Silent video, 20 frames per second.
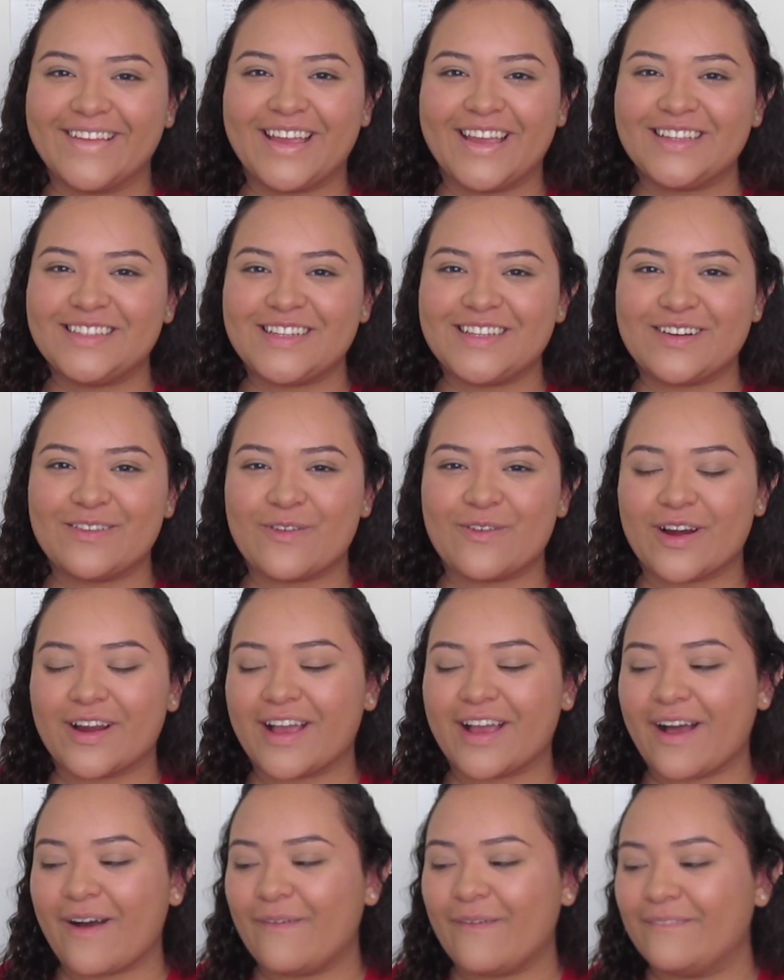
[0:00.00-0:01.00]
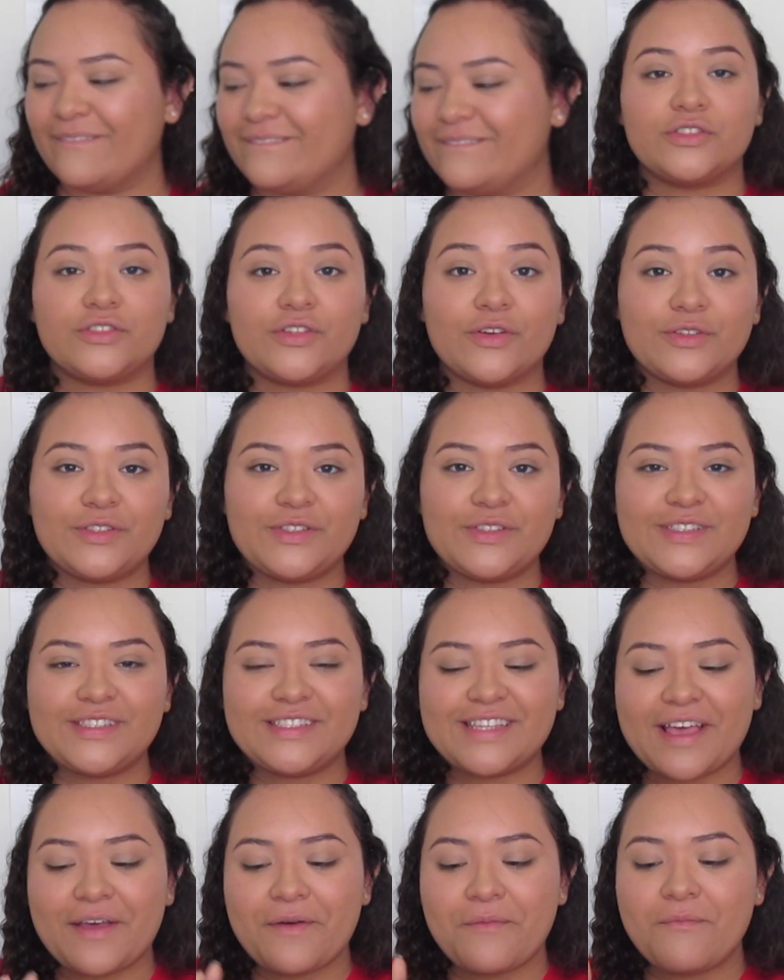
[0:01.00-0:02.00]
It didn't work out. So to
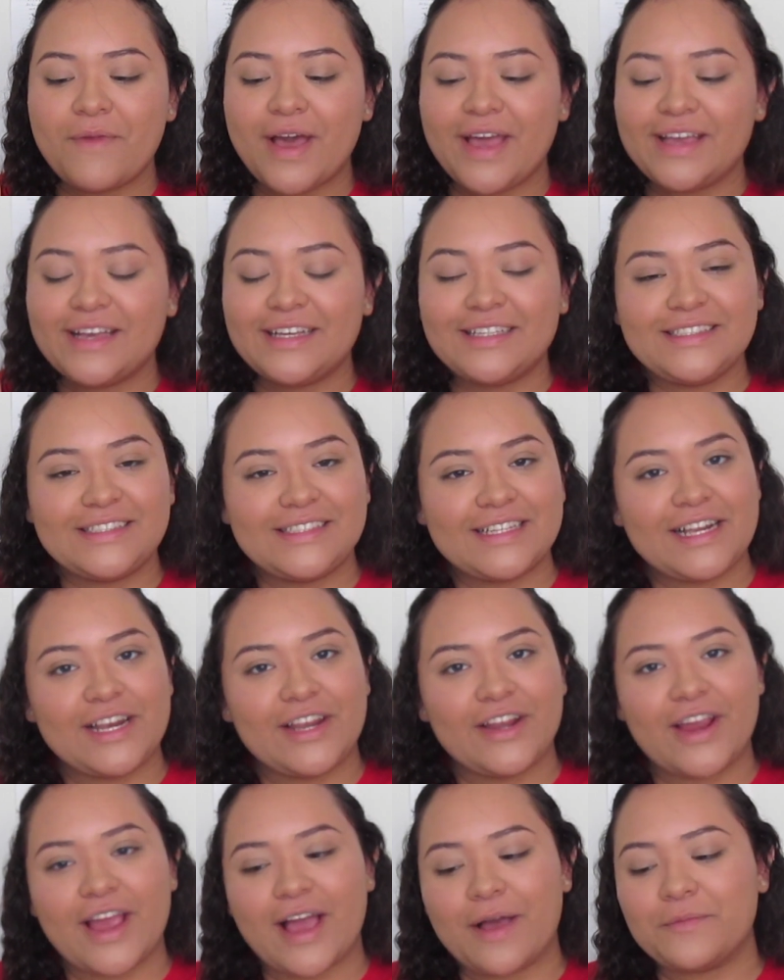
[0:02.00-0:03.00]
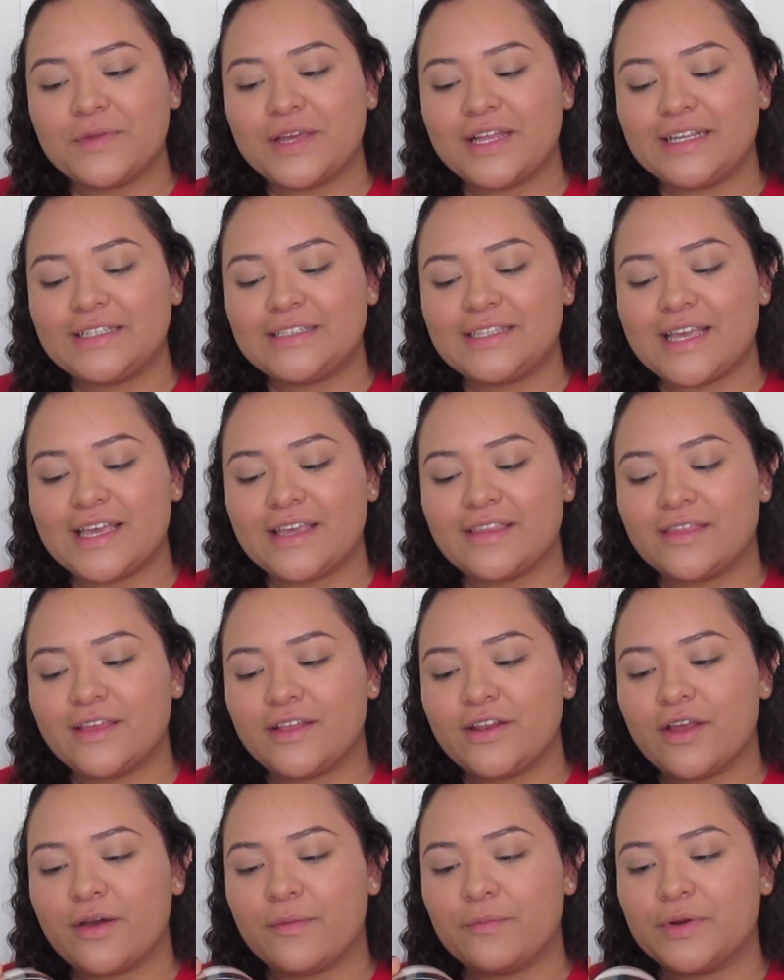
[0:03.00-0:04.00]
set my concealer, I'm gonna take
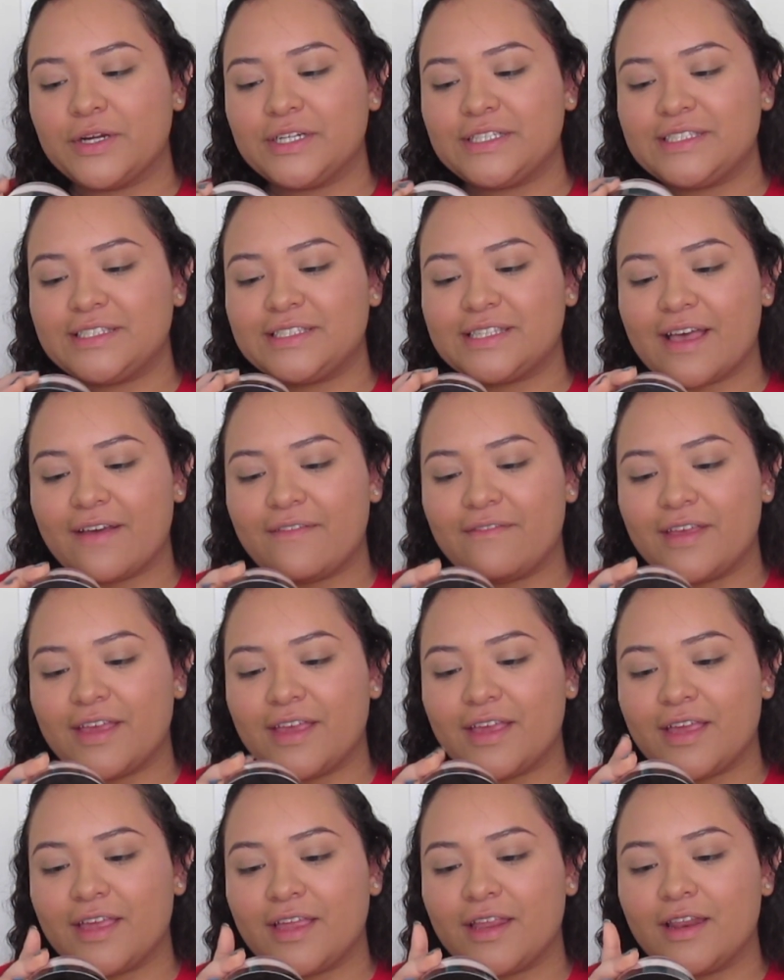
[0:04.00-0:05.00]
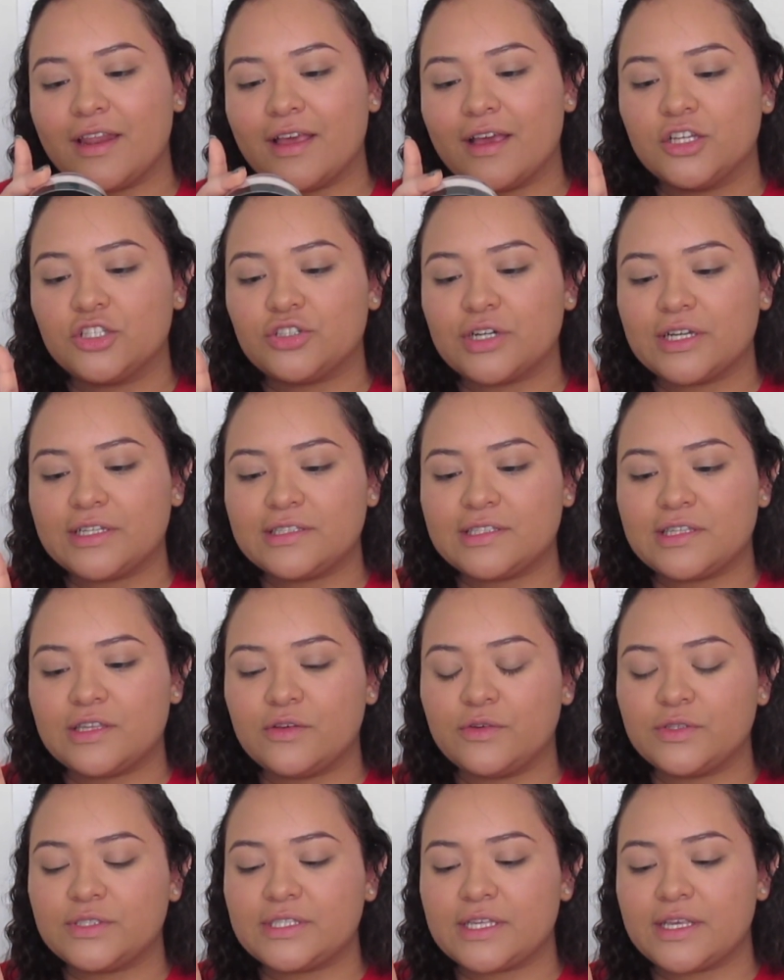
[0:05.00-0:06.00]
the number 7
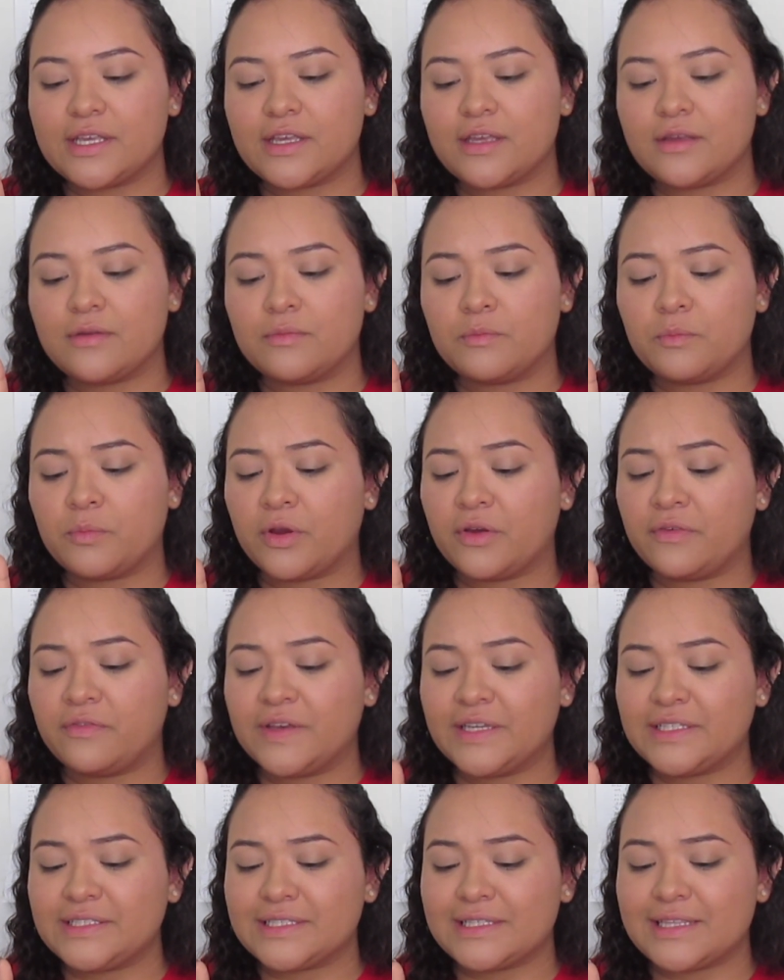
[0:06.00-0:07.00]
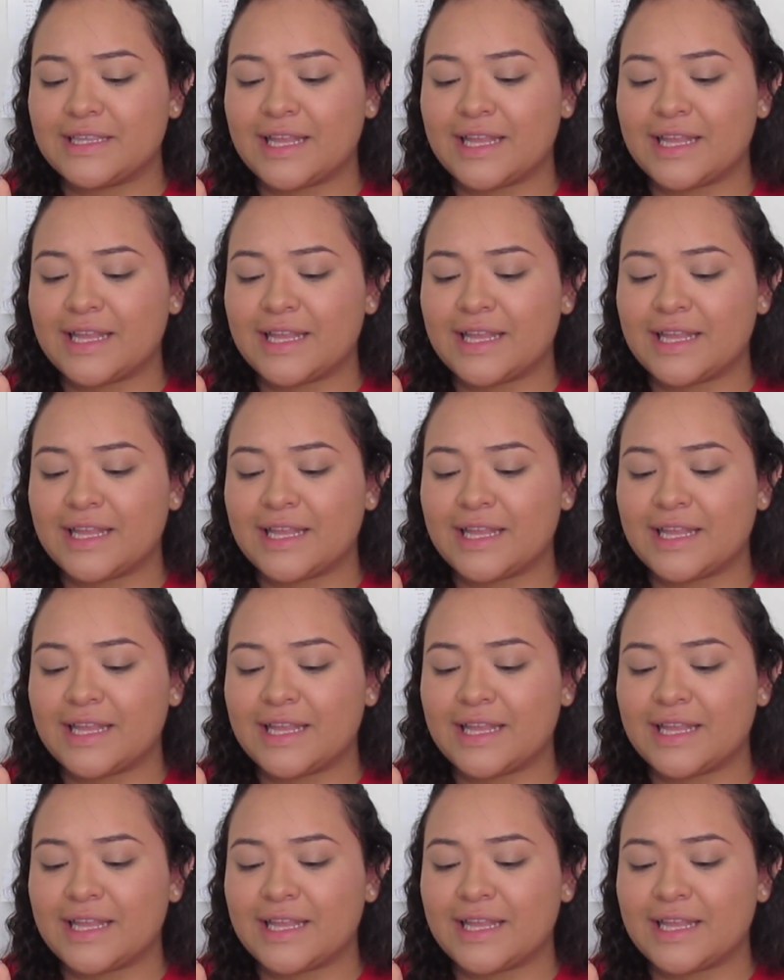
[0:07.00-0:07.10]
translucent perfect